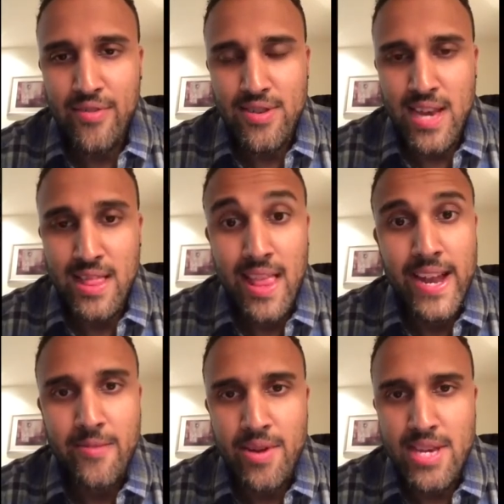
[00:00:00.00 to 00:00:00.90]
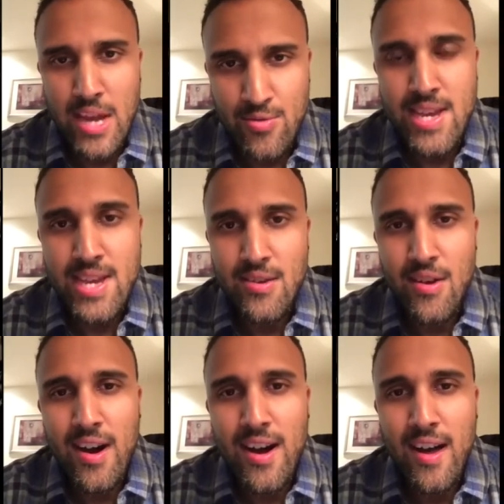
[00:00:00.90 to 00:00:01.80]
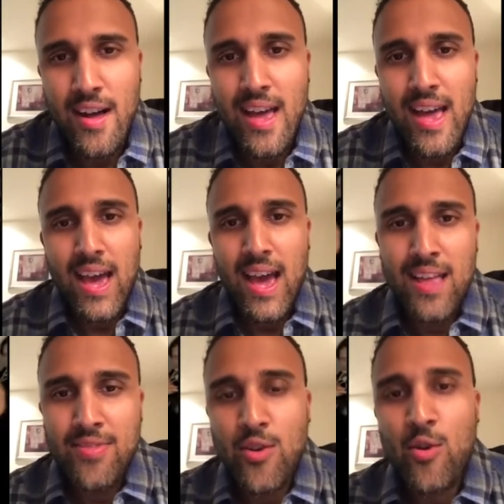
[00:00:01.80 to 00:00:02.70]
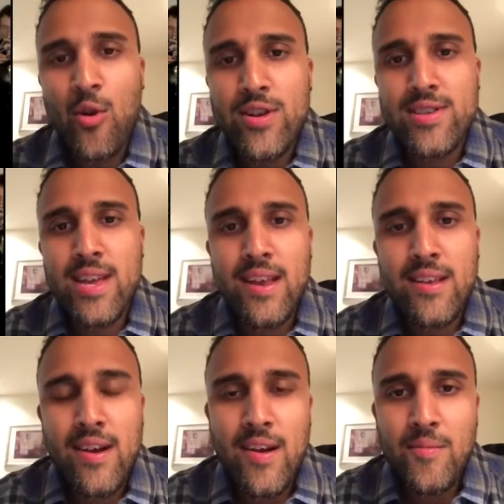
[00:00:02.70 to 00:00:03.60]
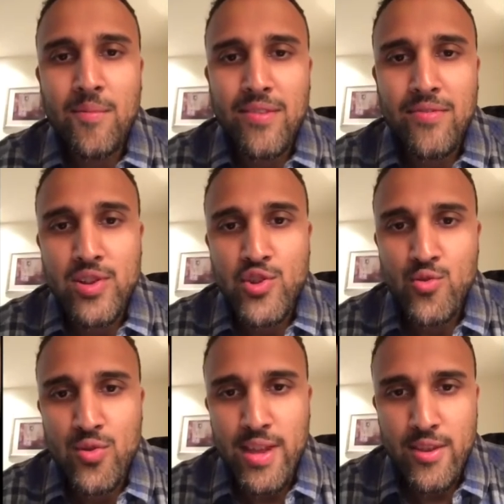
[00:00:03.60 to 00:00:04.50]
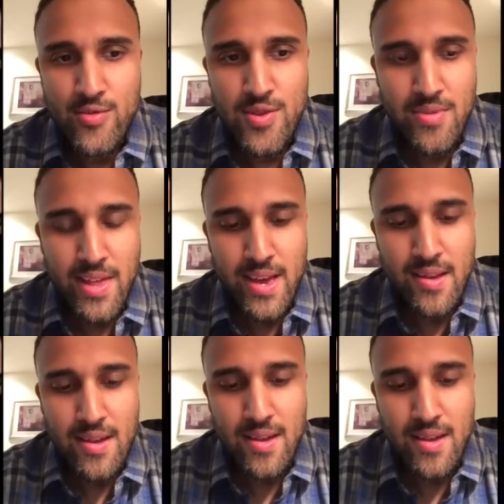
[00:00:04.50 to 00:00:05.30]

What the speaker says: first I let it because I was singing the raga, and the chords that my friend Julian, who was playing